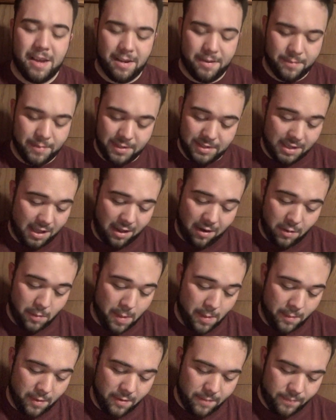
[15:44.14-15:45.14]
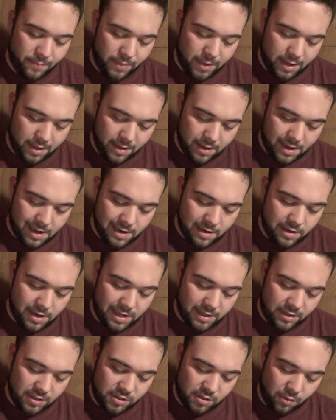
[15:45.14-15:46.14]
That's all I remember. And
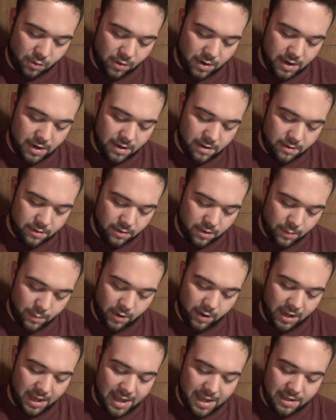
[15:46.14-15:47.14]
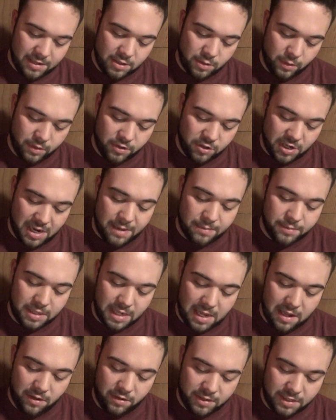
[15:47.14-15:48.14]
the book ends with James L.